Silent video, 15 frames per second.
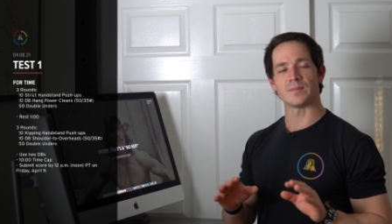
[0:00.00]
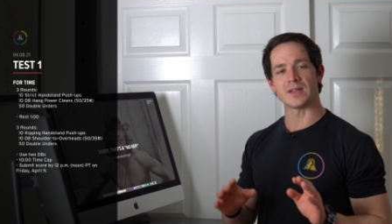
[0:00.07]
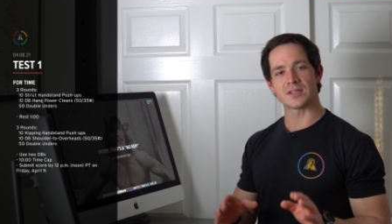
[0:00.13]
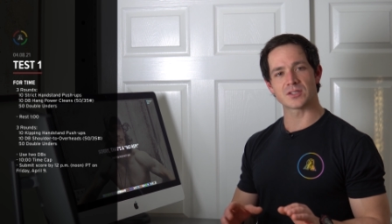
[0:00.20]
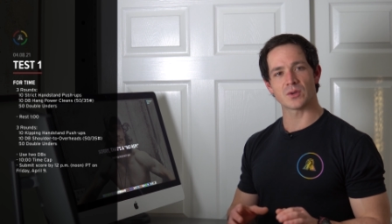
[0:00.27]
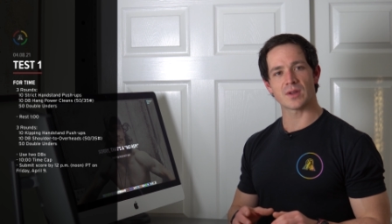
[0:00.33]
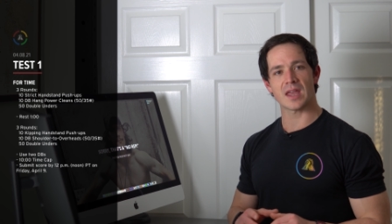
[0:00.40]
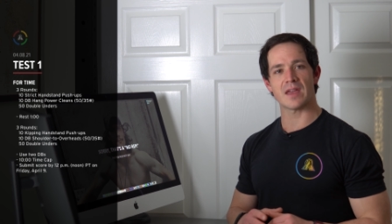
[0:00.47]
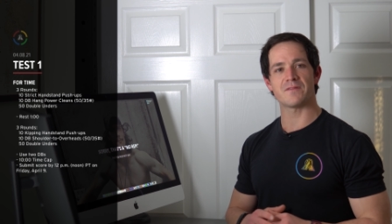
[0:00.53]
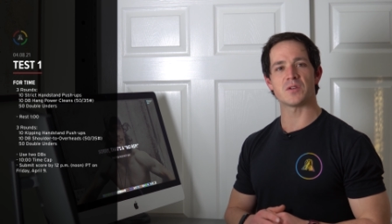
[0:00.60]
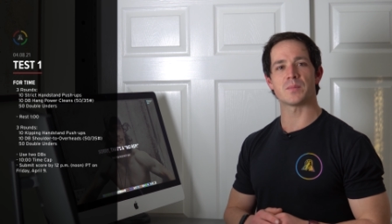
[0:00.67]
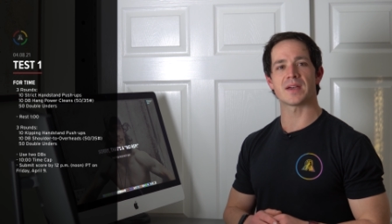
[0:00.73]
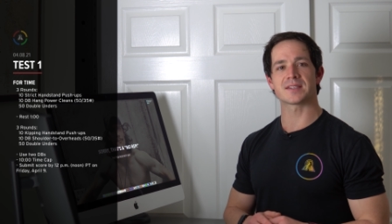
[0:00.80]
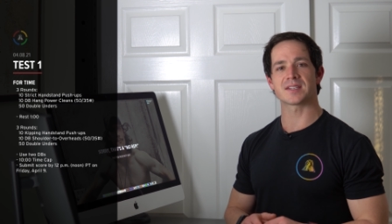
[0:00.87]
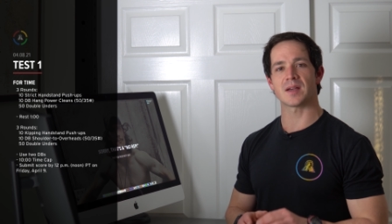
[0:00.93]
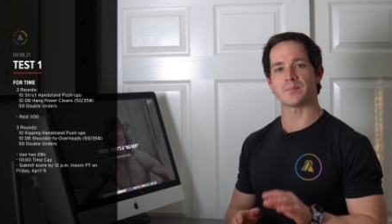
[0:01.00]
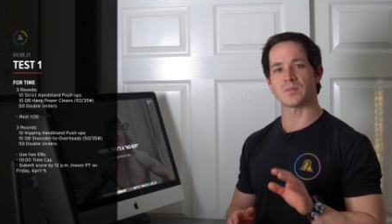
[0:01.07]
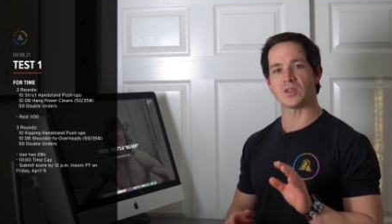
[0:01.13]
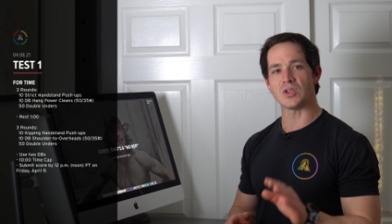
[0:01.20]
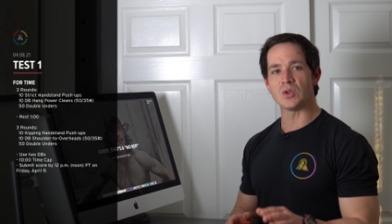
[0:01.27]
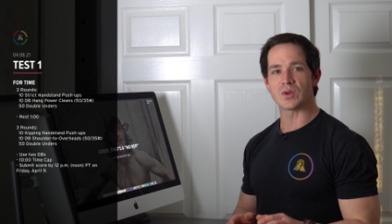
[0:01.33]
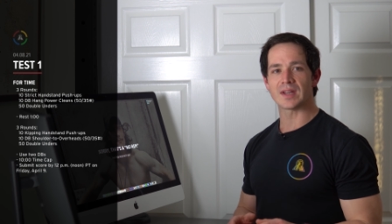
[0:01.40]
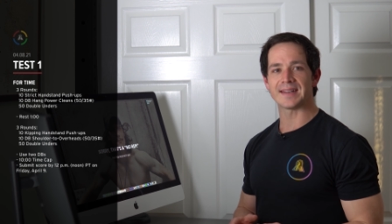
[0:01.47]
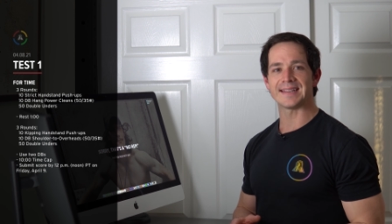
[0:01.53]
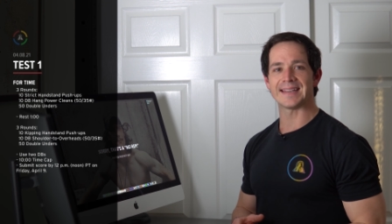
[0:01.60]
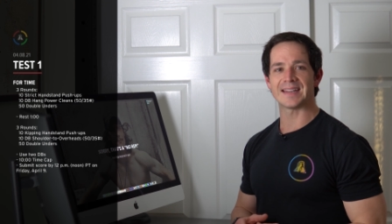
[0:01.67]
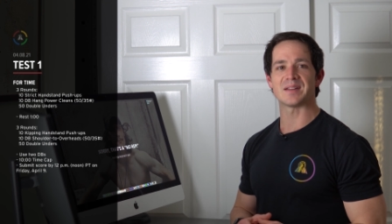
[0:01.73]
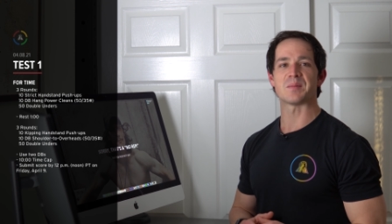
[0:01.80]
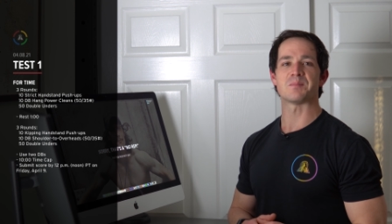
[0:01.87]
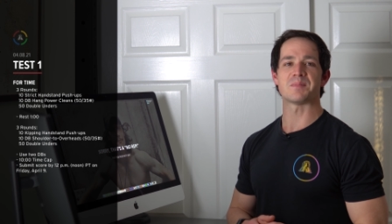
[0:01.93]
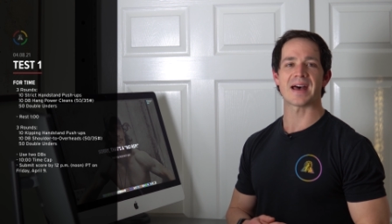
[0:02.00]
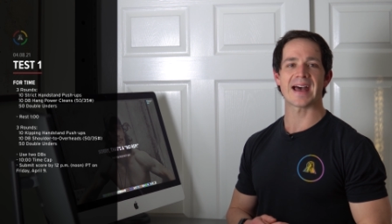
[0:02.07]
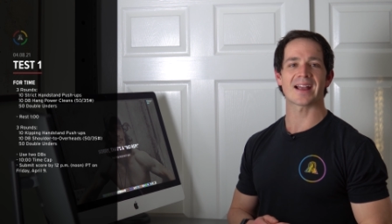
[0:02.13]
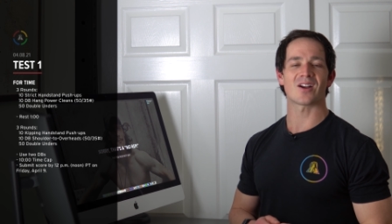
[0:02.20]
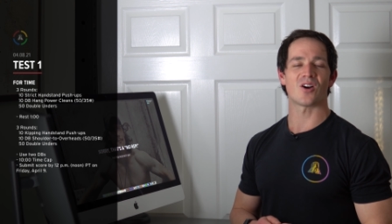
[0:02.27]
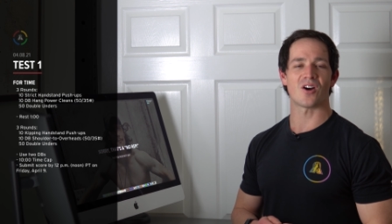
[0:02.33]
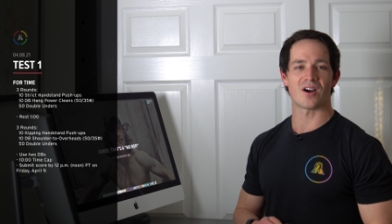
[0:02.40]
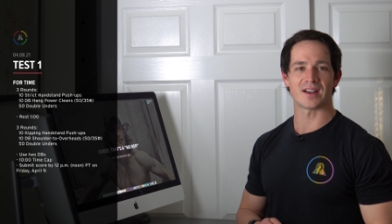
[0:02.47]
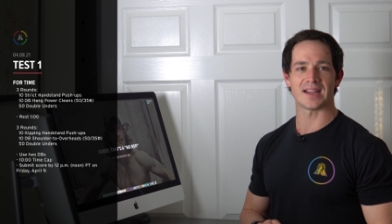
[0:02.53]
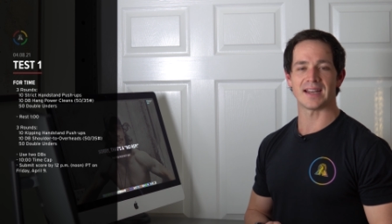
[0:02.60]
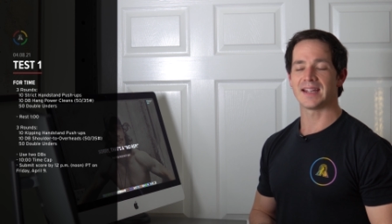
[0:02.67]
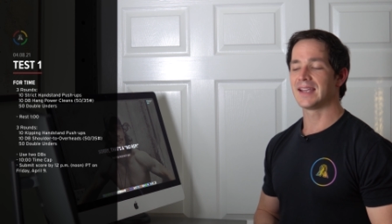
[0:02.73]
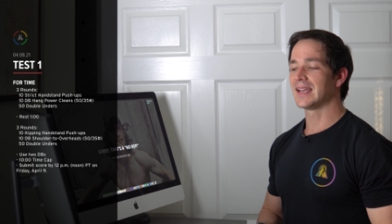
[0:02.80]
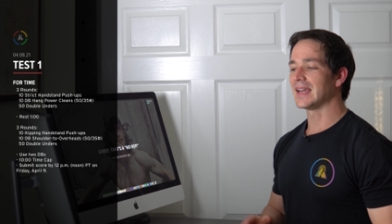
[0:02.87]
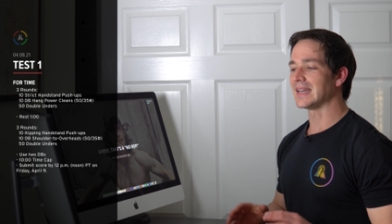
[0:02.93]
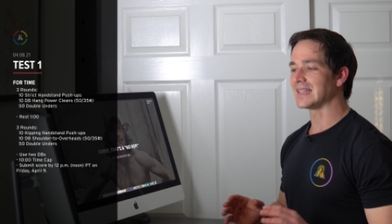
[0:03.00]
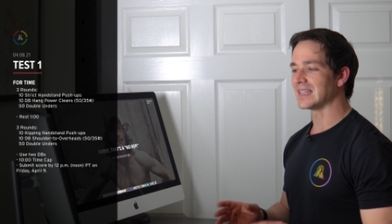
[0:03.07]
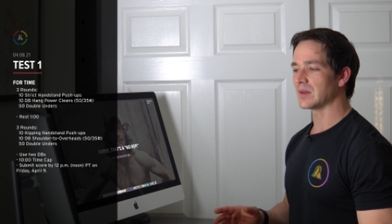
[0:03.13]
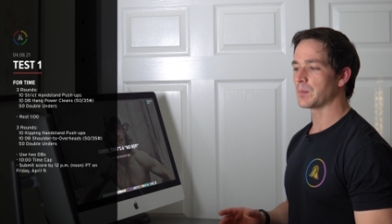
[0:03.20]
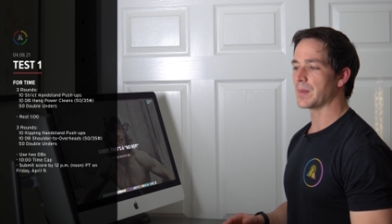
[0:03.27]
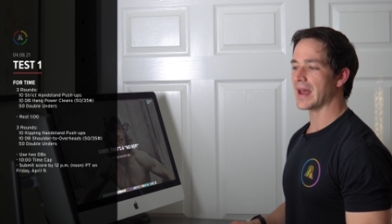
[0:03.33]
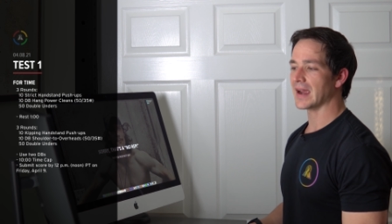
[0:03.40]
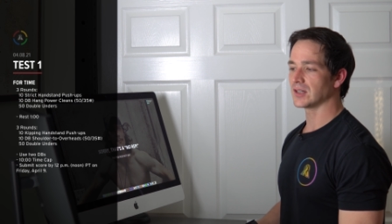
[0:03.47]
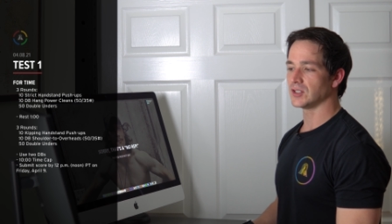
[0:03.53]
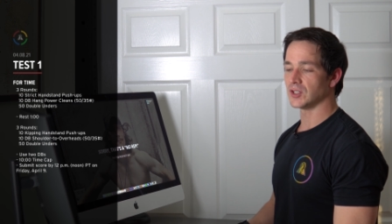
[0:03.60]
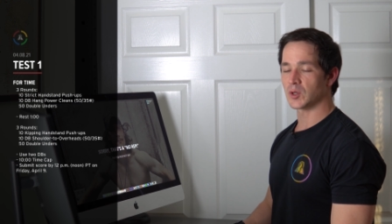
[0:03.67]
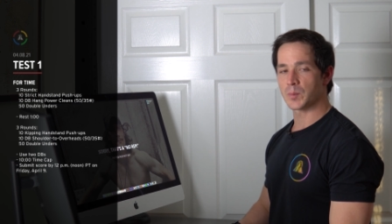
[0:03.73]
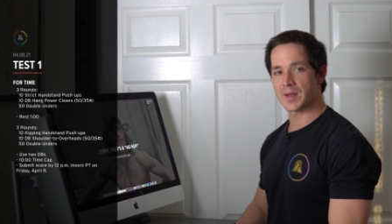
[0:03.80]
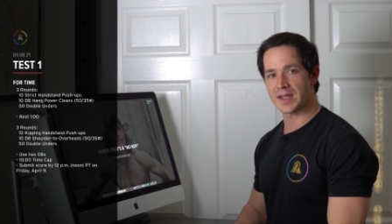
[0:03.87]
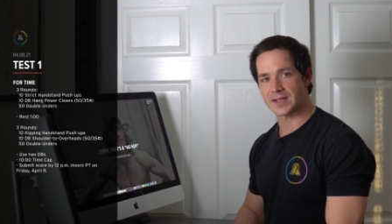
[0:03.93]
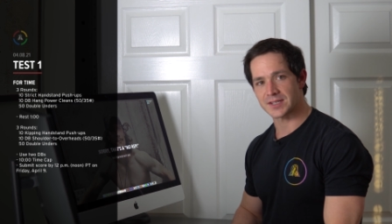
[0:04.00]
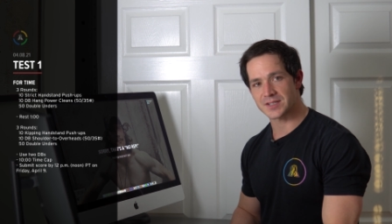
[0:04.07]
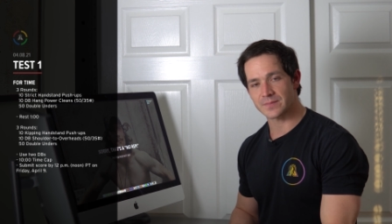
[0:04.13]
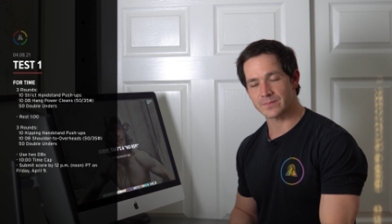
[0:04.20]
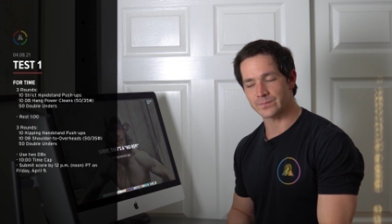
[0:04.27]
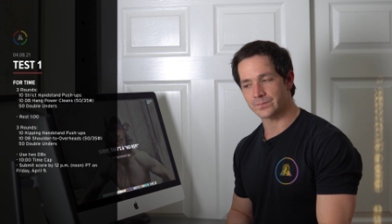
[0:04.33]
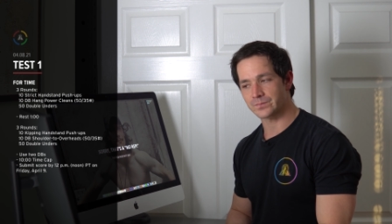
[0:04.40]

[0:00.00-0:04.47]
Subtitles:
It's okay if you mess up, you can get back on it and get back to your pace.